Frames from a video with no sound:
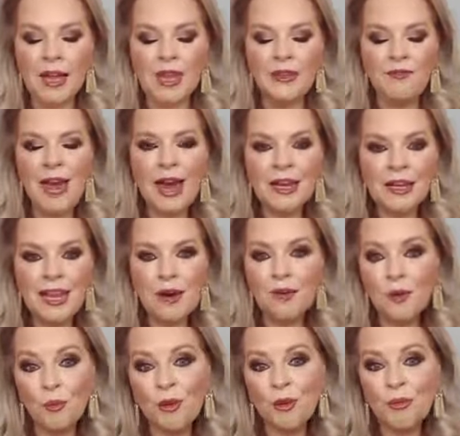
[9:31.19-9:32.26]
In fact,
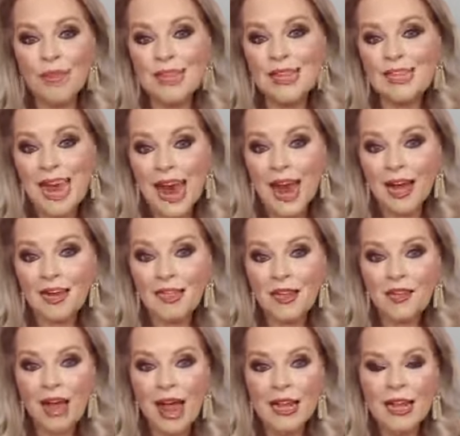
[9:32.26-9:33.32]
here's a real stat,
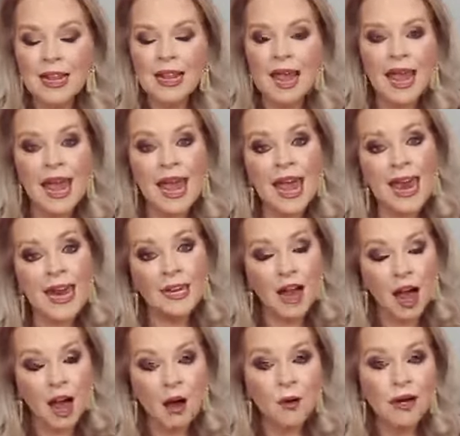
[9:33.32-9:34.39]
and that is
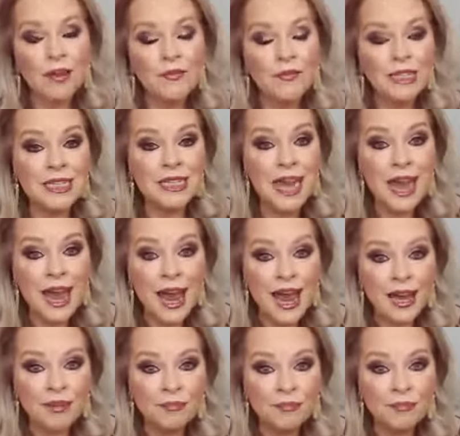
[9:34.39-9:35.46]
8 out of
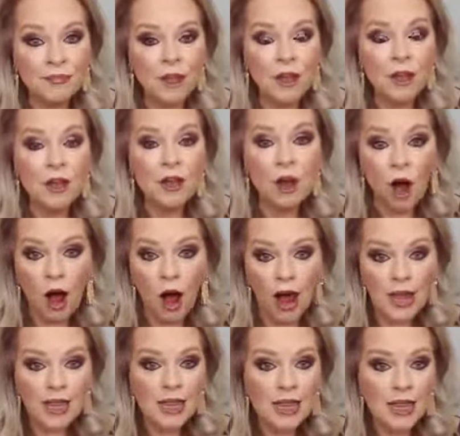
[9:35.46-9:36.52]
10
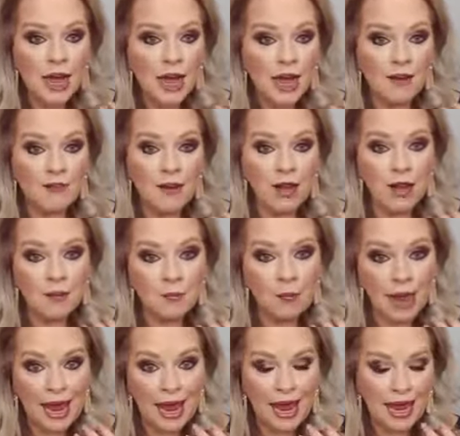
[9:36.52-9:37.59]
causes of
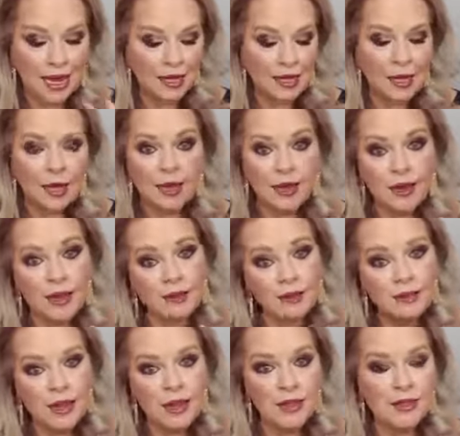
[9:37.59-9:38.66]
pain,
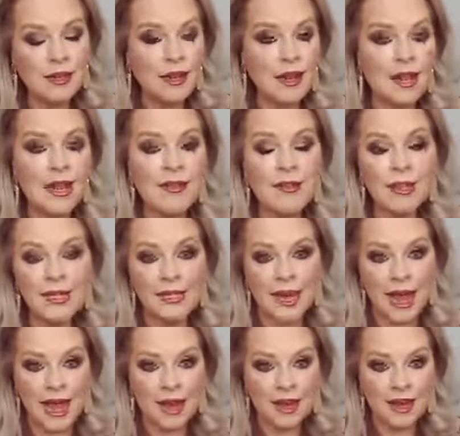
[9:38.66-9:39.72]
illness, and disease
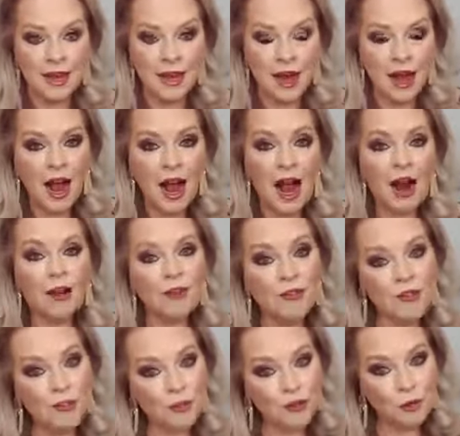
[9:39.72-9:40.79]
today are
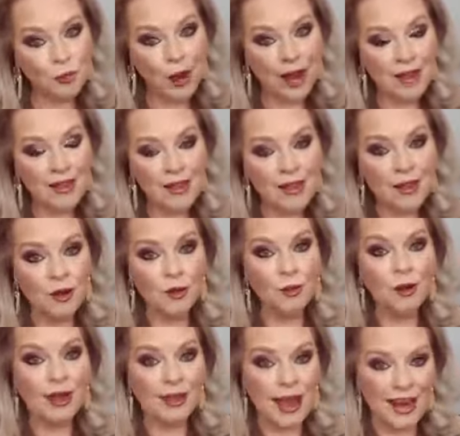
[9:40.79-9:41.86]
stress
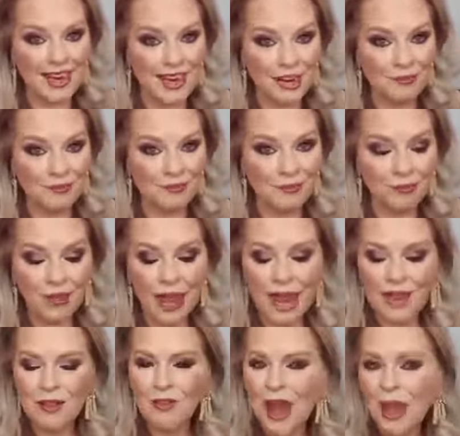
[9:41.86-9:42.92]
related.
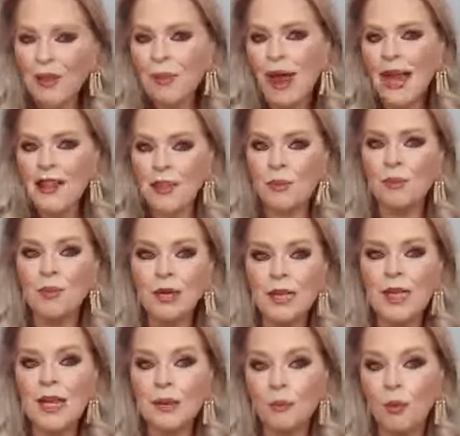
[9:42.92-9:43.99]
Okay, so that's why it's a
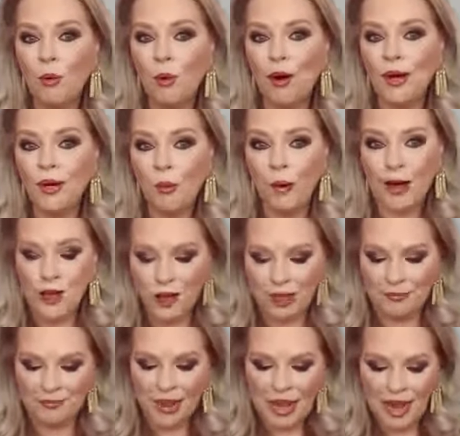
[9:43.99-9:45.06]
really important
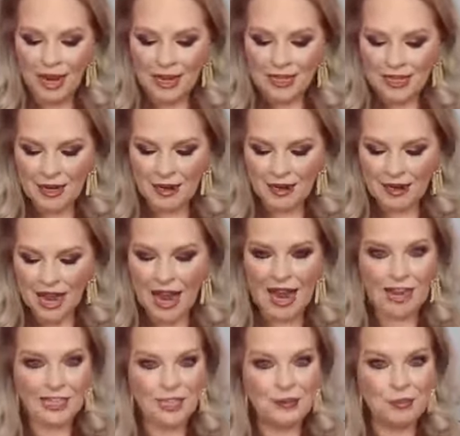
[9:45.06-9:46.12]
question
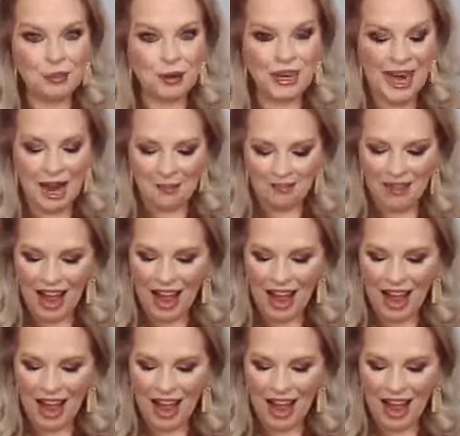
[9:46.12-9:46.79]
to bring up.